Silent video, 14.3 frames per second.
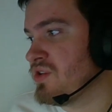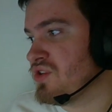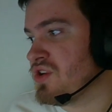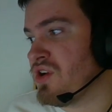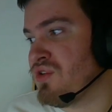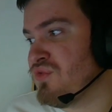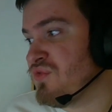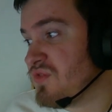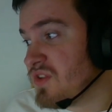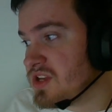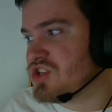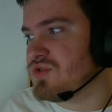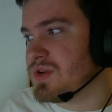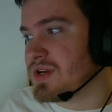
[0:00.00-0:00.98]
co
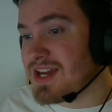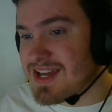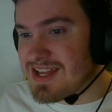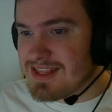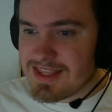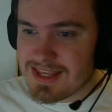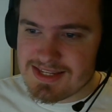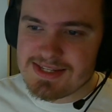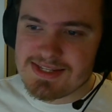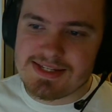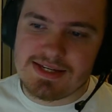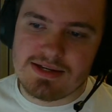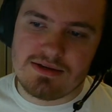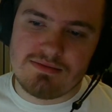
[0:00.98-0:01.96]
featuring in this
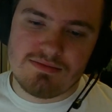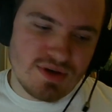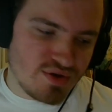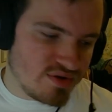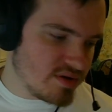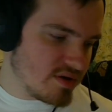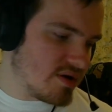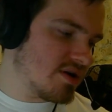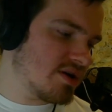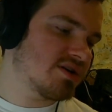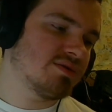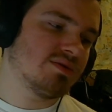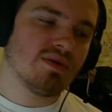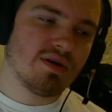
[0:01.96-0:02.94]
team, I
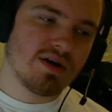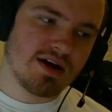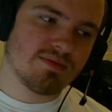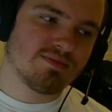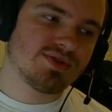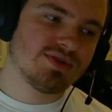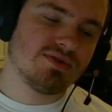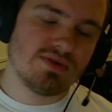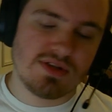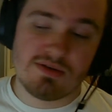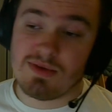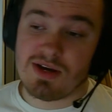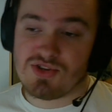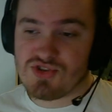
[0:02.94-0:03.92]
can absolutely
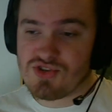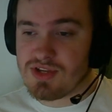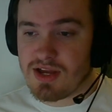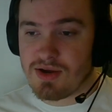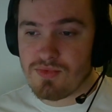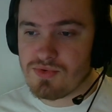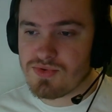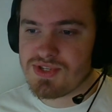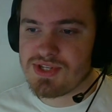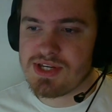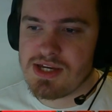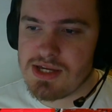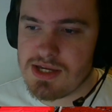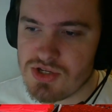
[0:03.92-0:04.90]
imagine that we'll
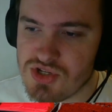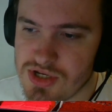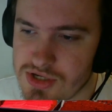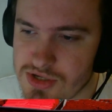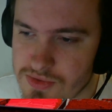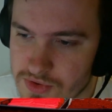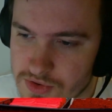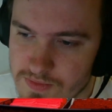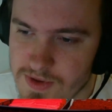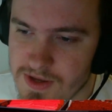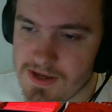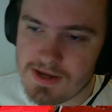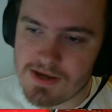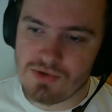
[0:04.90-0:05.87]
see Chido
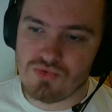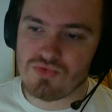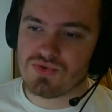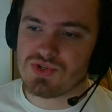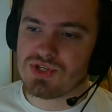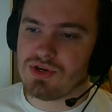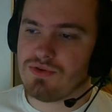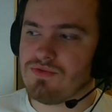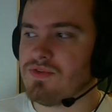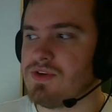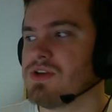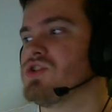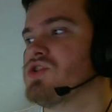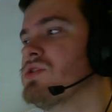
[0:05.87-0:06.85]
also
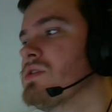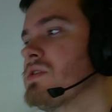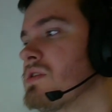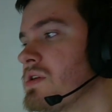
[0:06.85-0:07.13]
feature